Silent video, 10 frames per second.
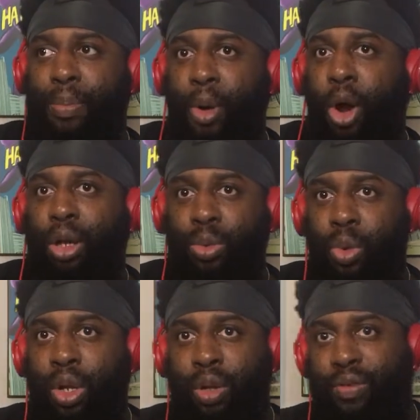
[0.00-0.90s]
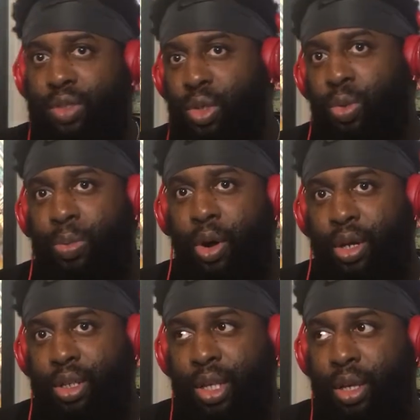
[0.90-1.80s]
part one of a
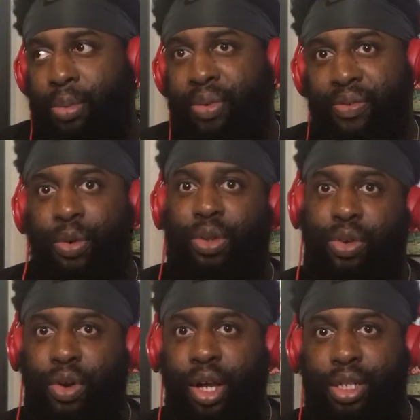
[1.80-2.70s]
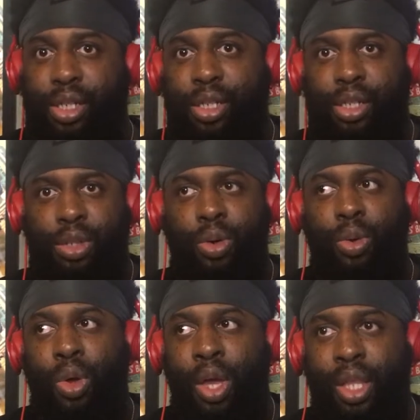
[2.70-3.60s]
two-part thing before the crisis.
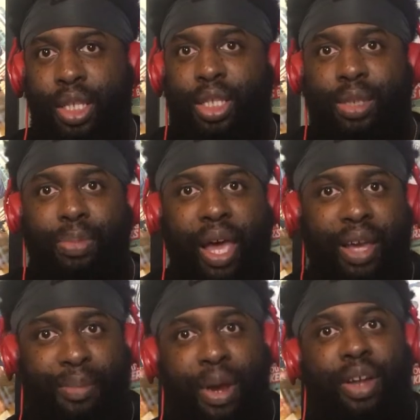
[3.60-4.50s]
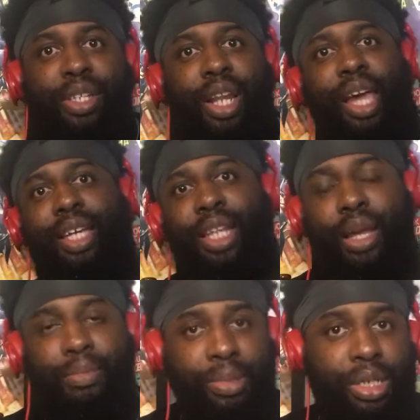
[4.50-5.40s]
So this is Barry's last
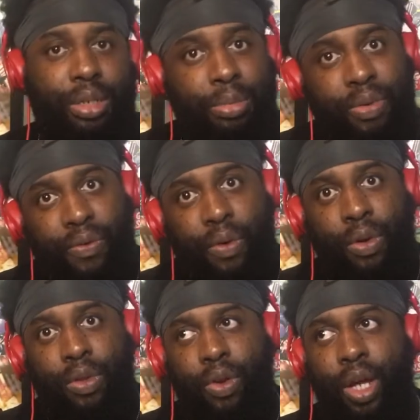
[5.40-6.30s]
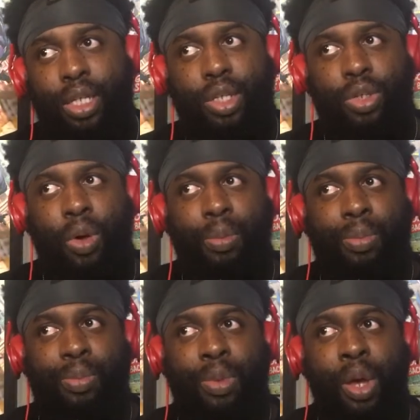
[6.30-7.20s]
like mission before the crisis. So
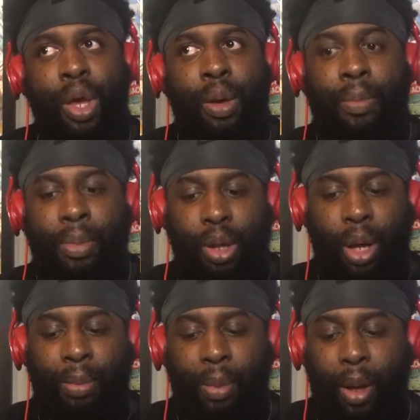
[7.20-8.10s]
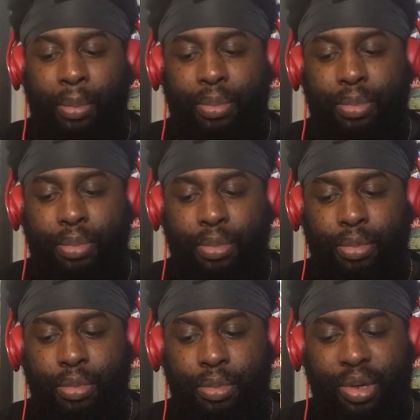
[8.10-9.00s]
I'm
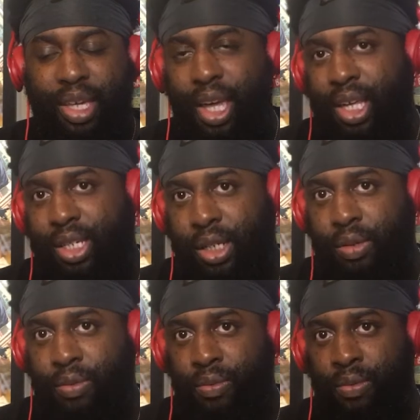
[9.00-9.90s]
guessing